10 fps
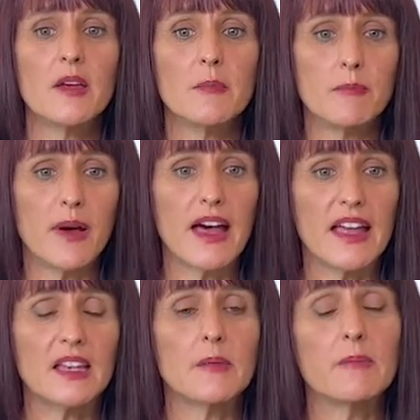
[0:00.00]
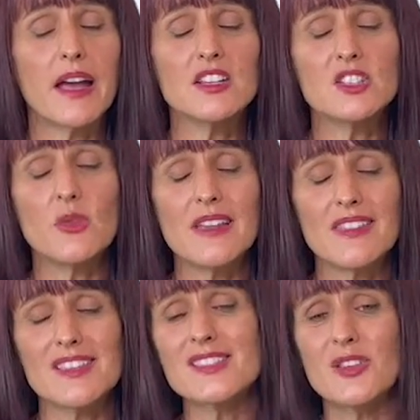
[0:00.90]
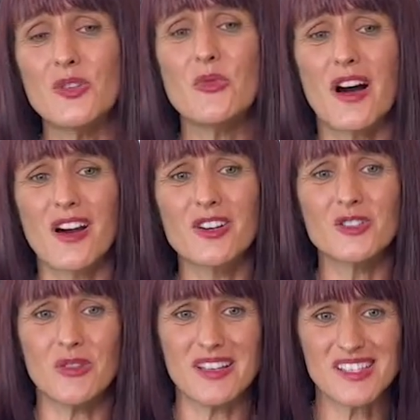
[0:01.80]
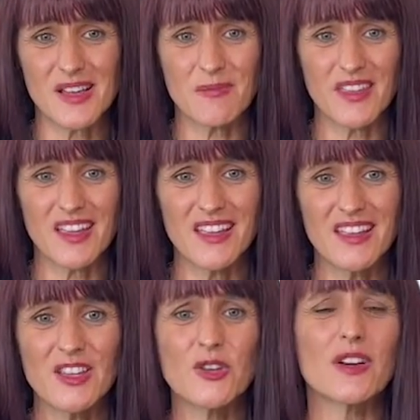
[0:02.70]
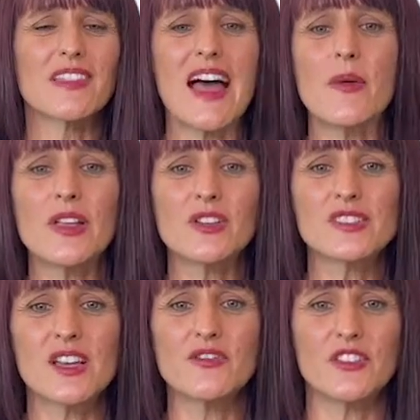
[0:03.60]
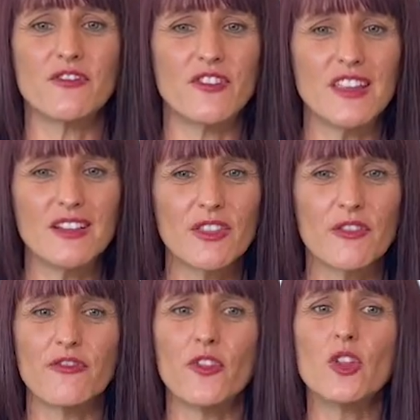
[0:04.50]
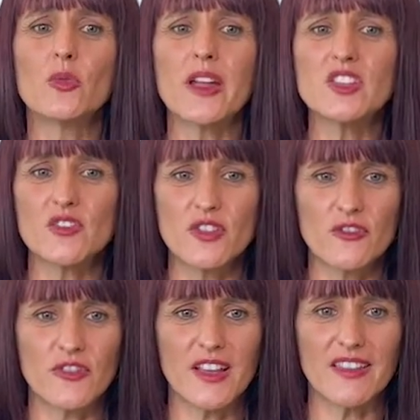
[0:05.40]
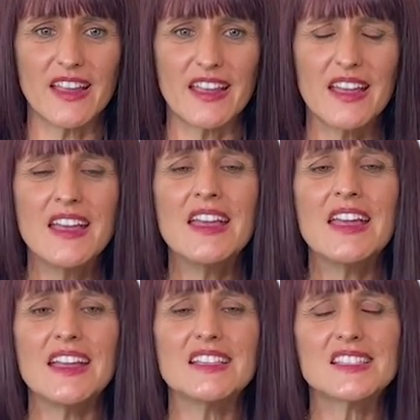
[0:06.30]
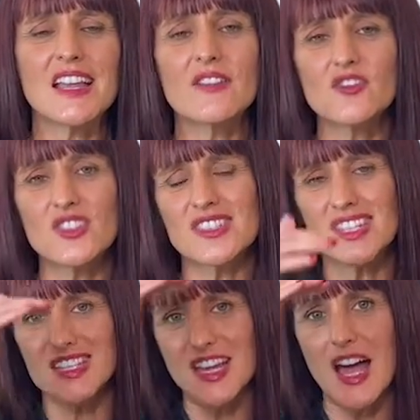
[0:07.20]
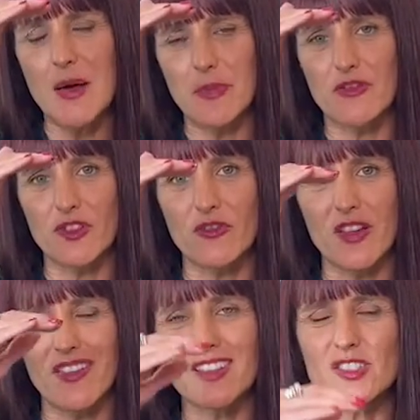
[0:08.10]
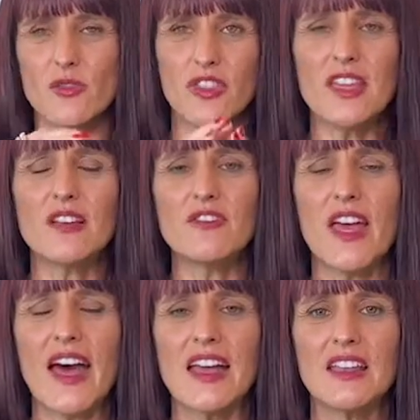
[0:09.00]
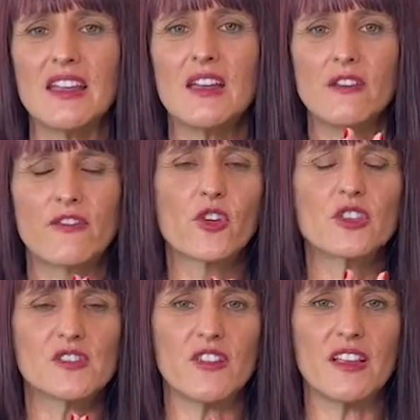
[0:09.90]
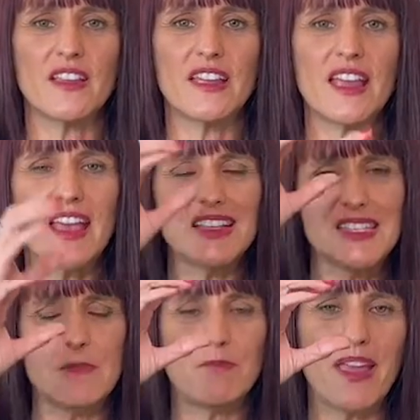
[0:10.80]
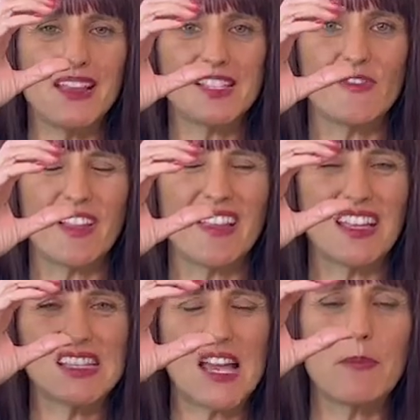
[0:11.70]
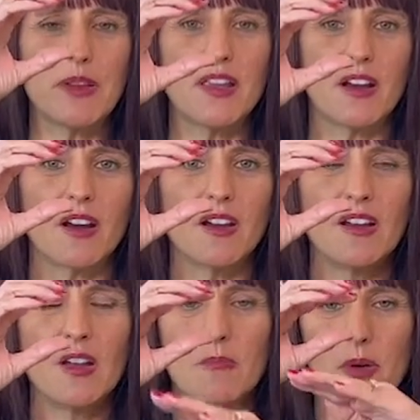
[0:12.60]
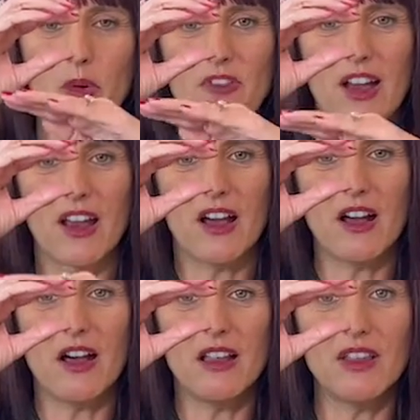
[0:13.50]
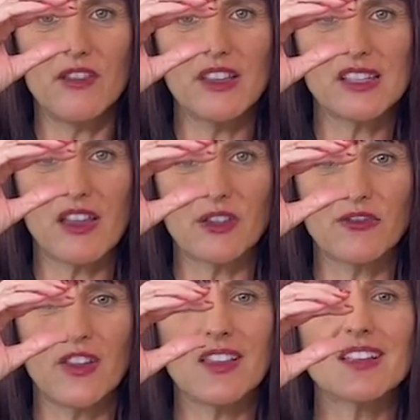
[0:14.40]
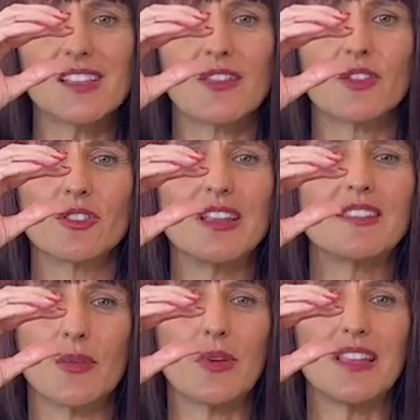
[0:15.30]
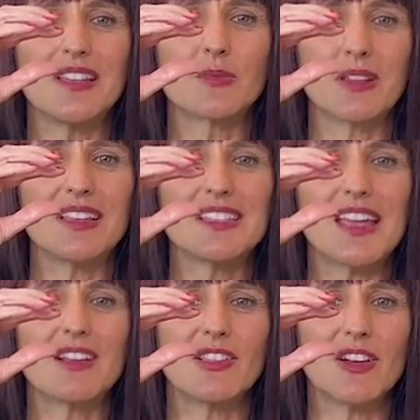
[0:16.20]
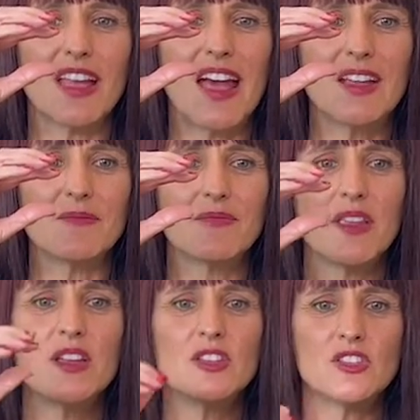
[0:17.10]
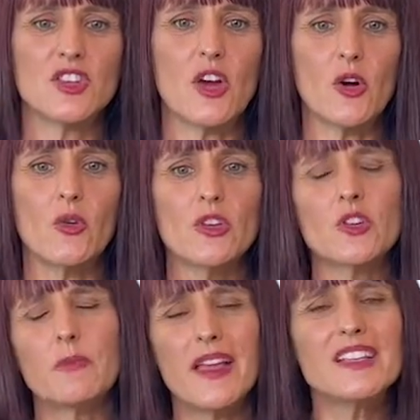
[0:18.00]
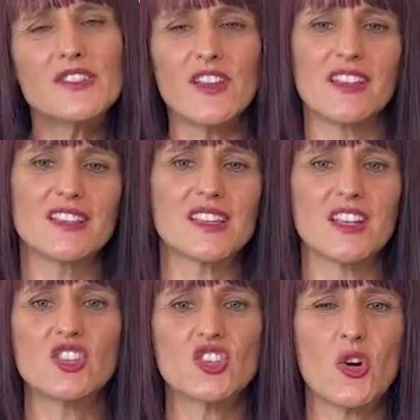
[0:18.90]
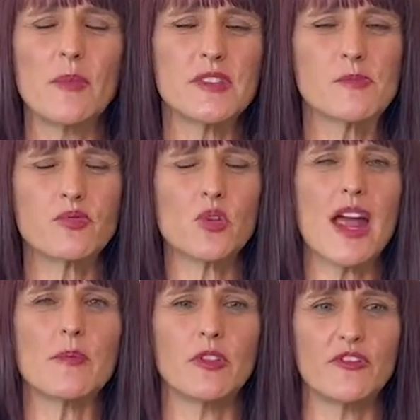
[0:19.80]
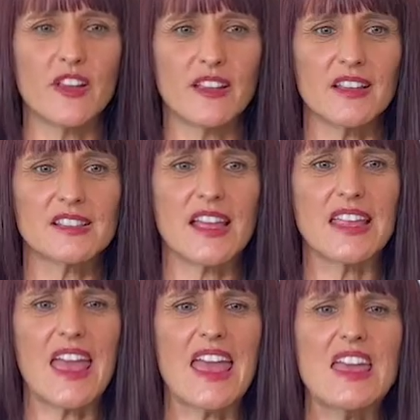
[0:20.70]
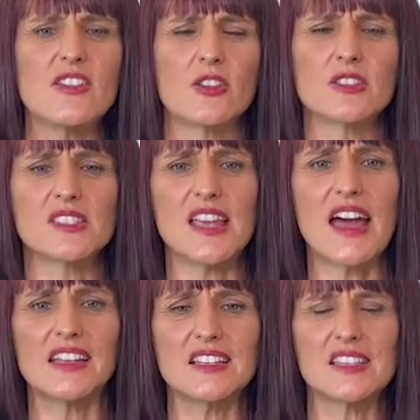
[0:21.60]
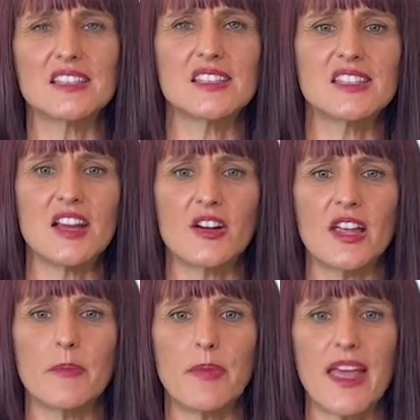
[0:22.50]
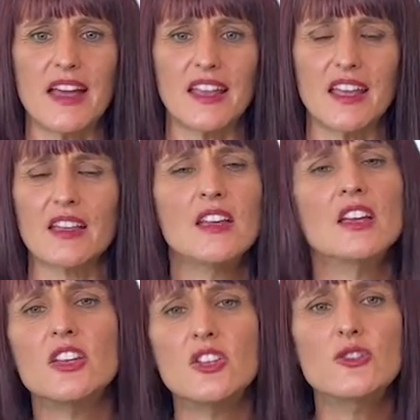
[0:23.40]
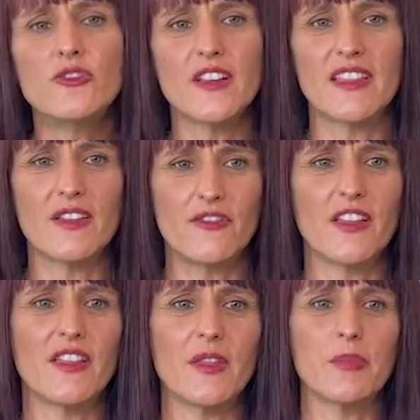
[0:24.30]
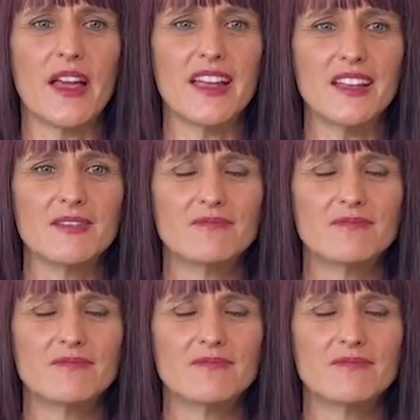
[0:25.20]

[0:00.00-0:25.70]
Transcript: But by doing this, you are doing something. You're allowing yourself to feel the full range of your feeling instead of just the top of your feeling. So think of that first feeling as the base feeling. It's up here, but we've got all of these other feelings underneath that we need to really take a look at. So your base feeling is going to show up as primal feelings like anger, sadness, hysteria, panic. You feel it, fill in the blank.